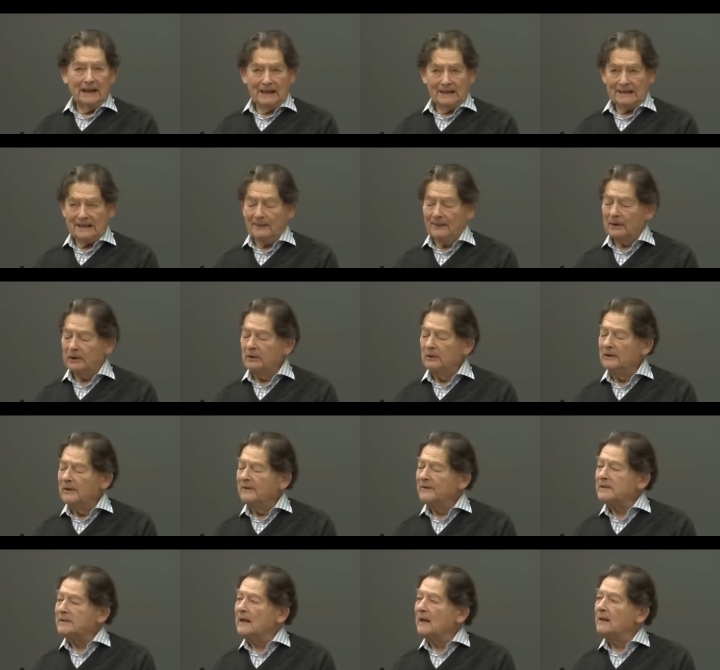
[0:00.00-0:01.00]
as someone who
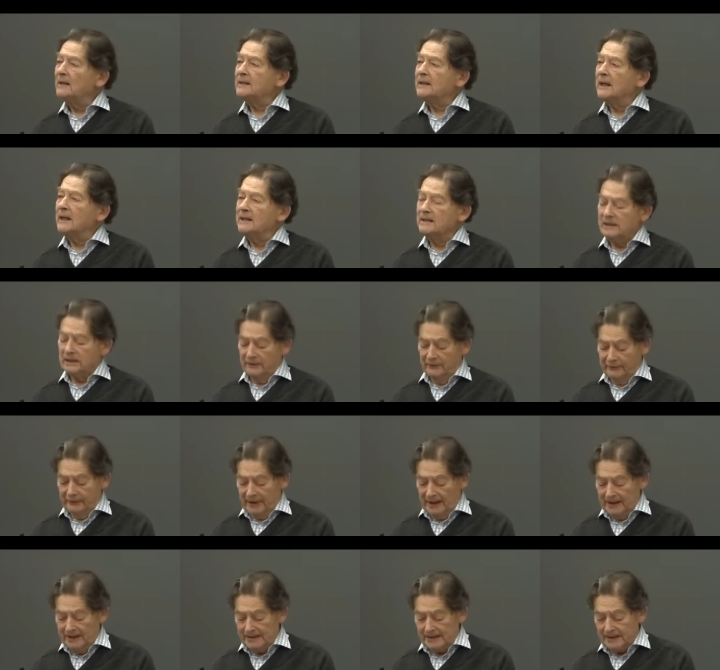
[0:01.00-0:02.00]
lives nowadays in
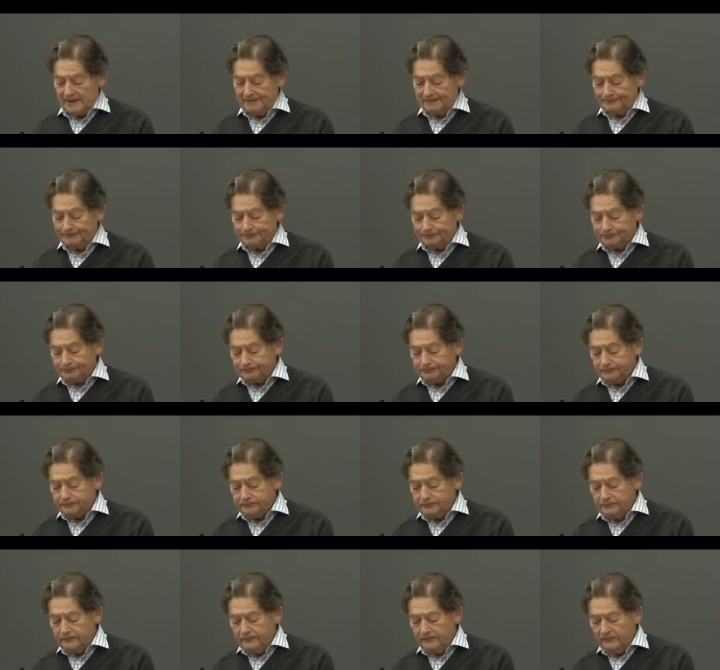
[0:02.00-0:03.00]
France.
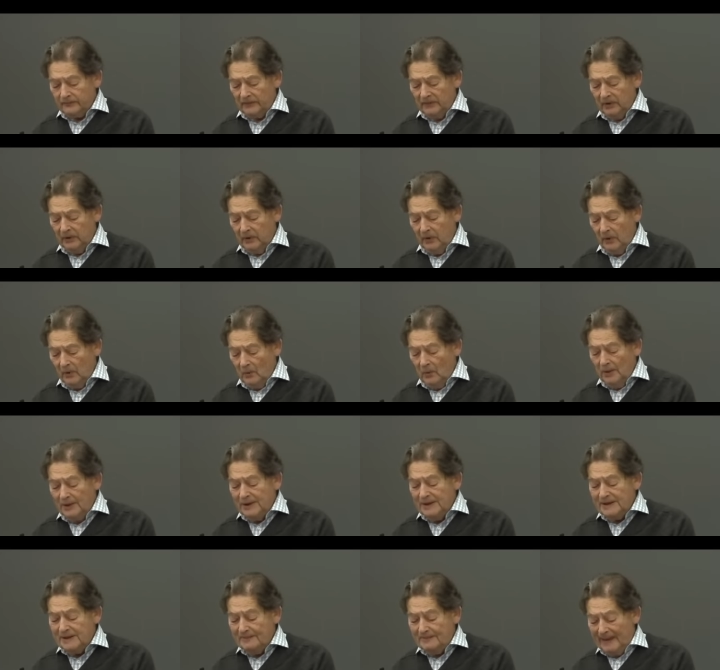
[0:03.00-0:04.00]
What
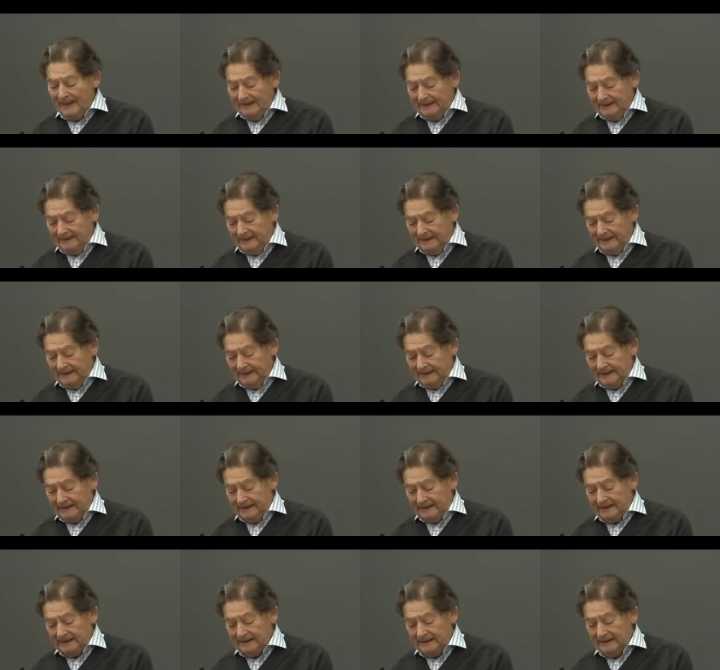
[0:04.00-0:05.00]
is abundantly
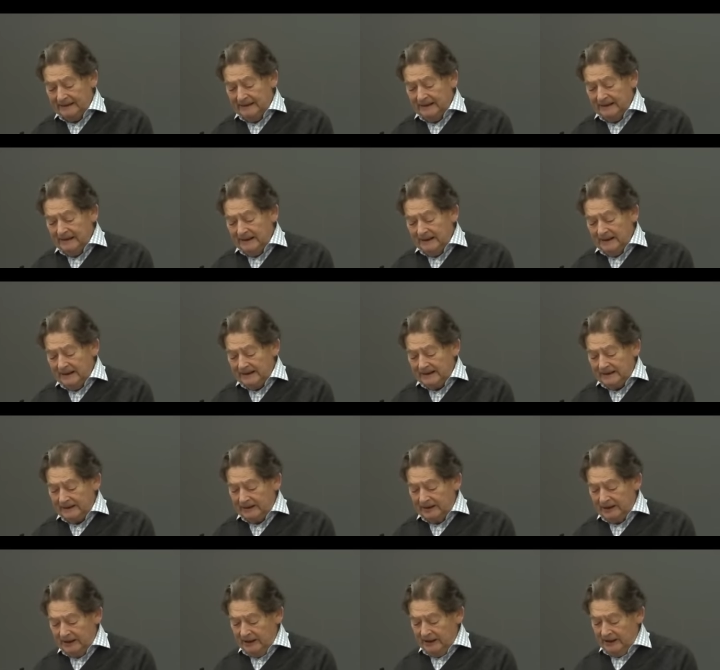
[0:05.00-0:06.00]
clear is
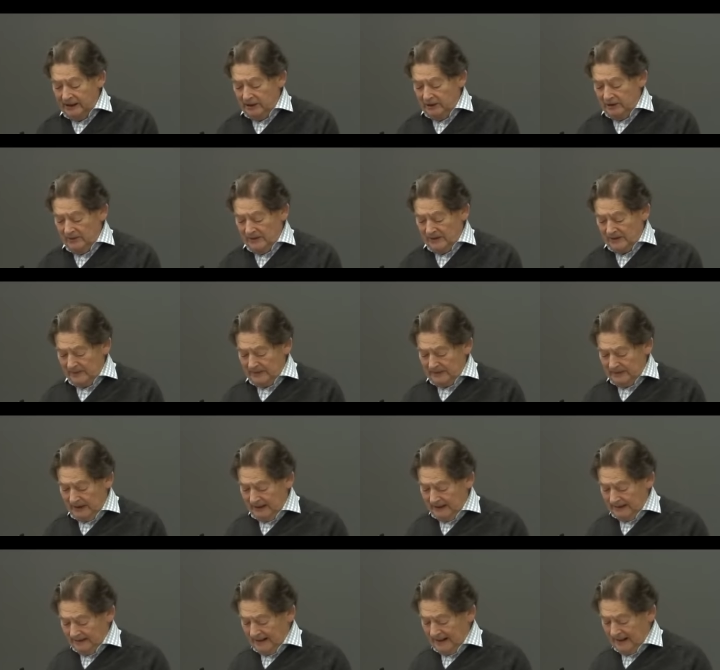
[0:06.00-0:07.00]
that the EU as we know
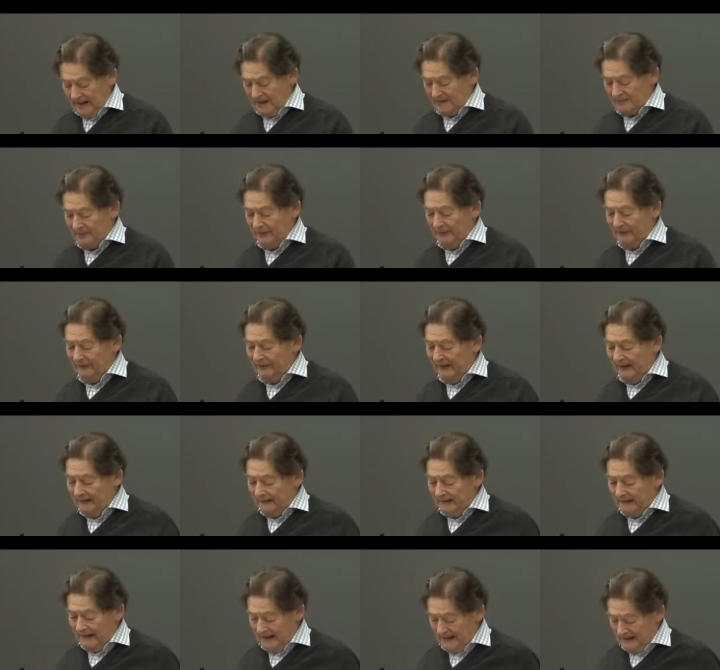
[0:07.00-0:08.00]
it now is
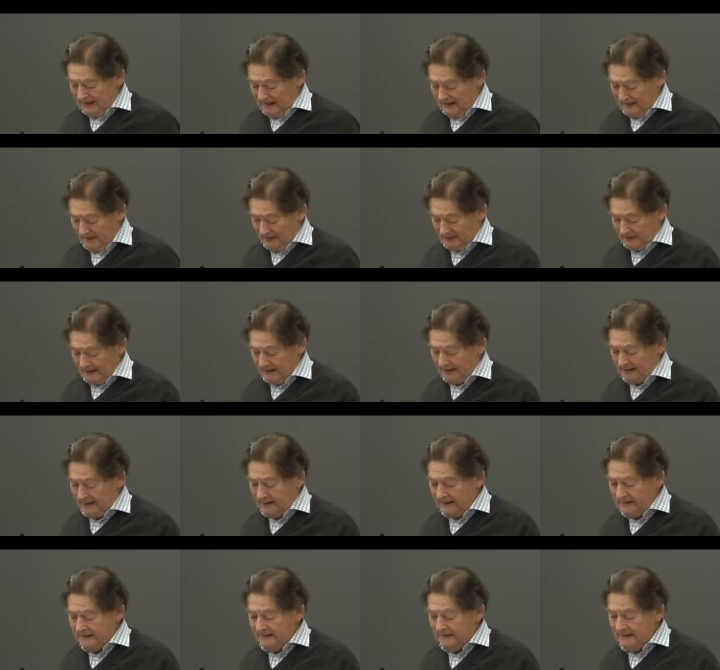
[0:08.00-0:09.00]
profoundly
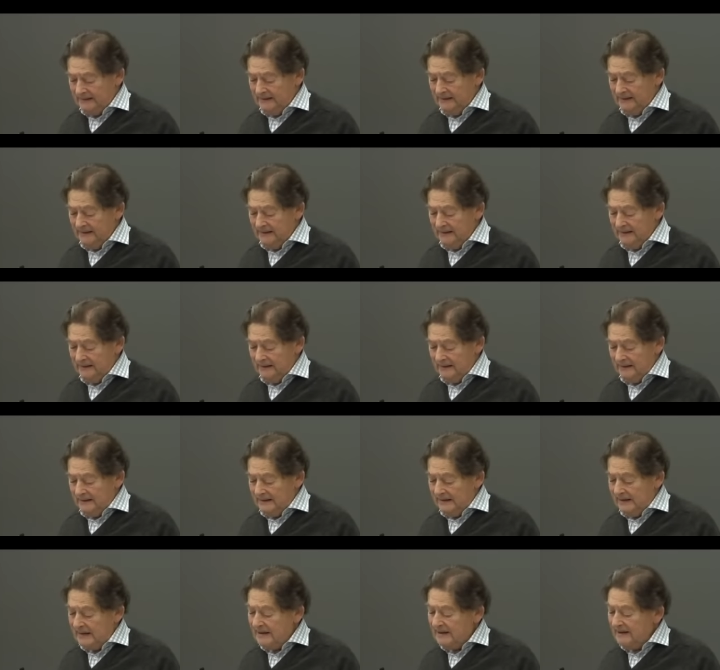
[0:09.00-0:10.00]
undemocratic.
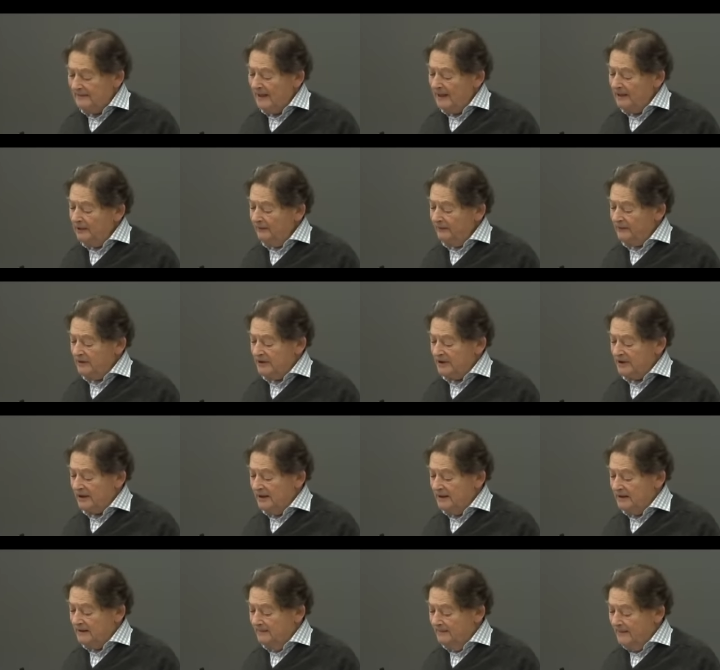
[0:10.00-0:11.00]
This is a matter of
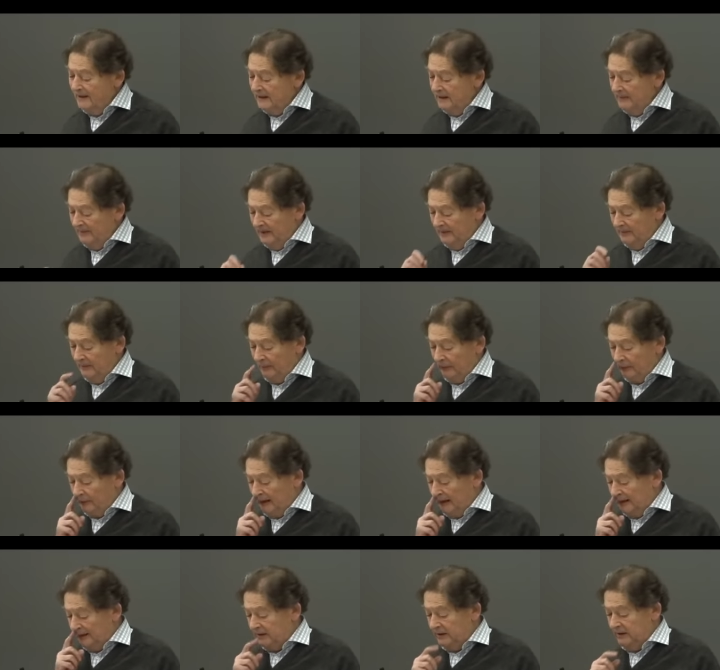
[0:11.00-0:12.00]
concern to many people
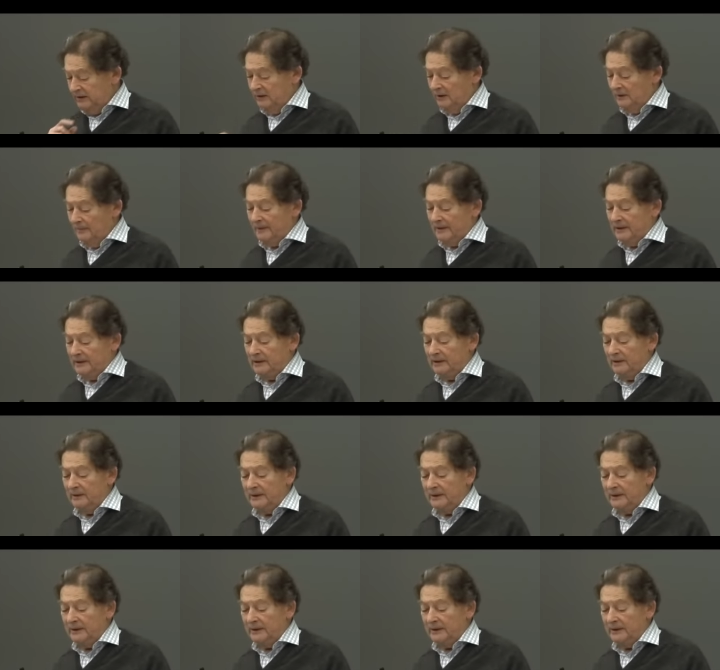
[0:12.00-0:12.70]
throughout the European